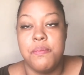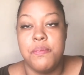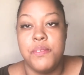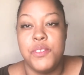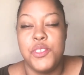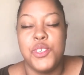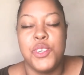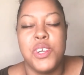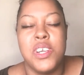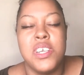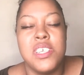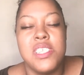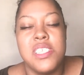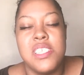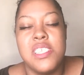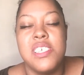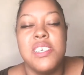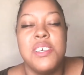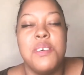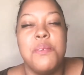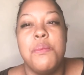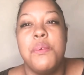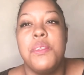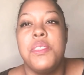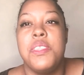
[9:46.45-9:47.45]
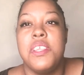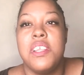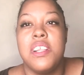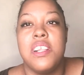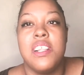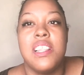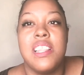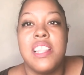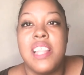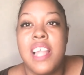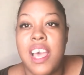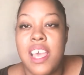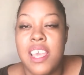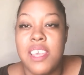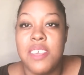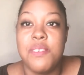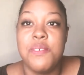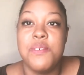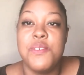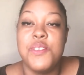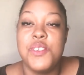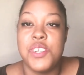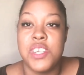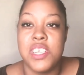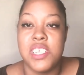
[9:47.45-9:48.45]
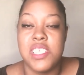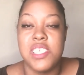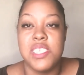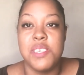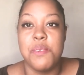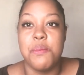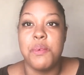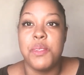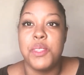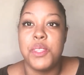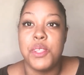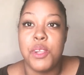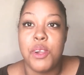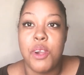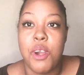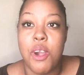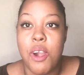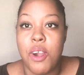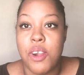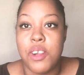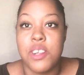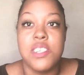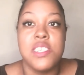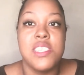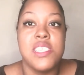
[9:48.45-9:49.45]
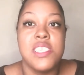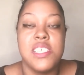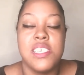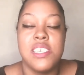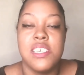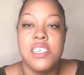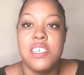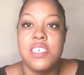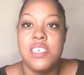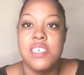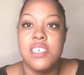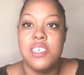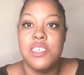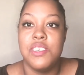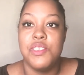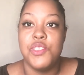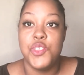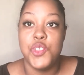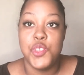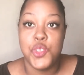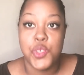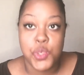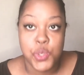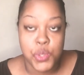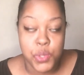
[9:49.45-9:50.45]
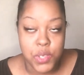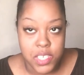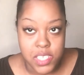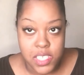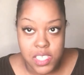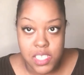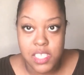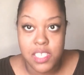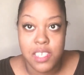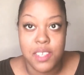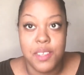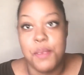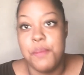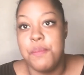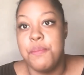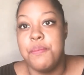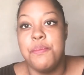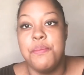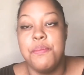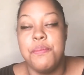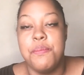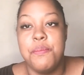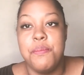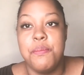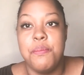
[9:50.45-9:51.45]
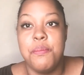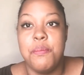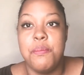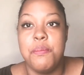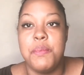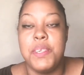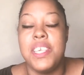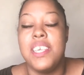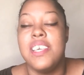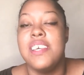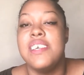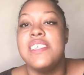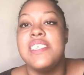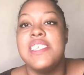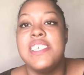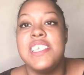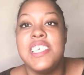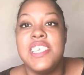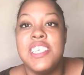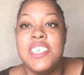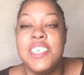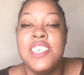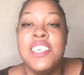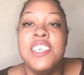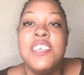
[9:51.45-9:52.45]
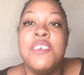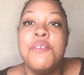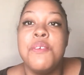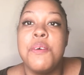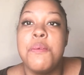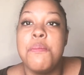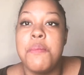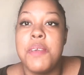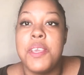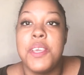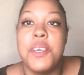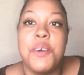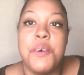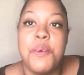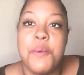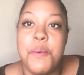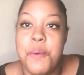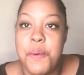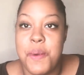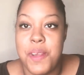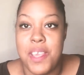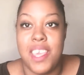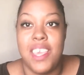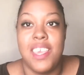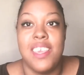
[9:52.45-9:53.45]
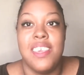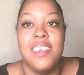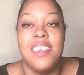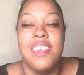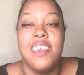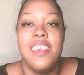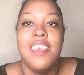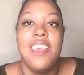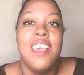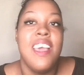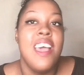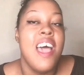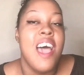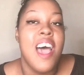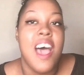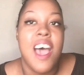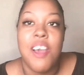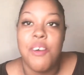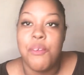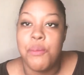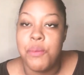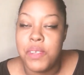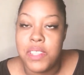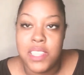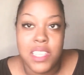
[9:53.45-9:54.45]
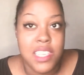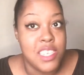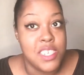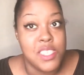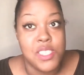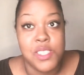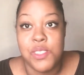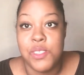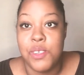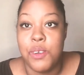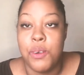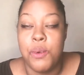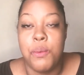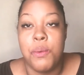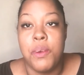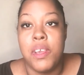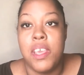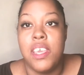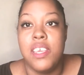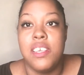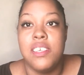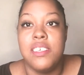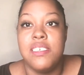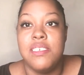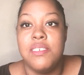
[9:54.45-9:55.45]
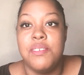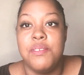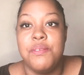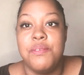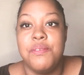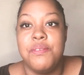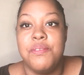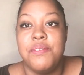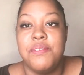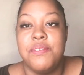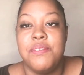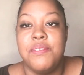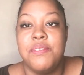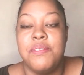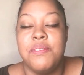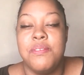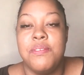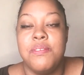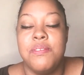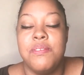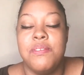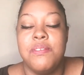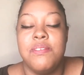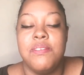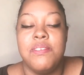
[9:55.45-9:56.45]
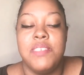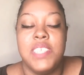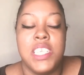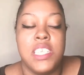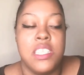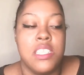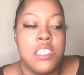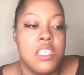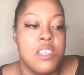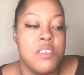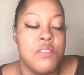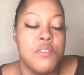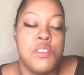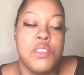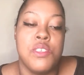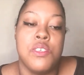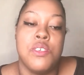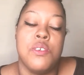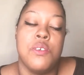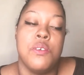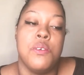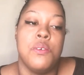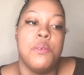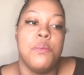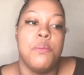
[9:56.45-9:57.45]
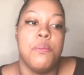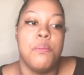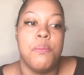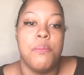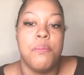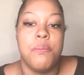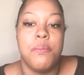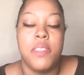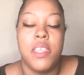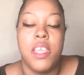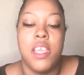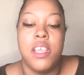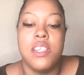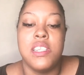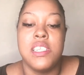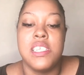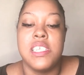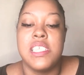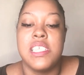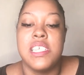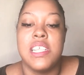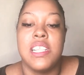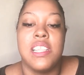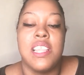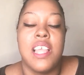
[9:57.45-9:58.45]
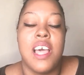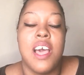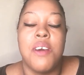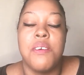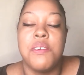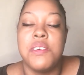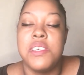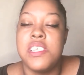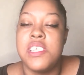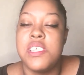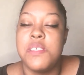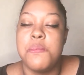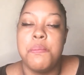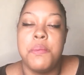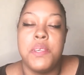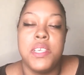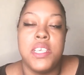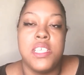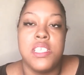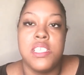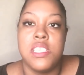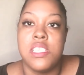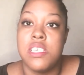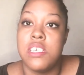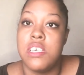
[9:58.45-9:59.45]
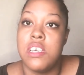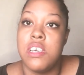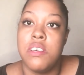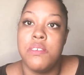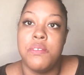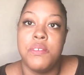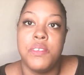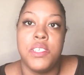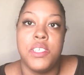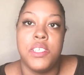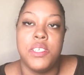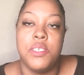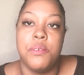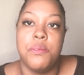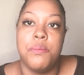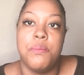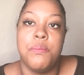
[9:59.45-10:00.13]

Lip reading: Trust Him with your life. Trust Him with your heart. Trust Him, because He will make a way when there is no way. He loves you. And just allow His peace to cover you.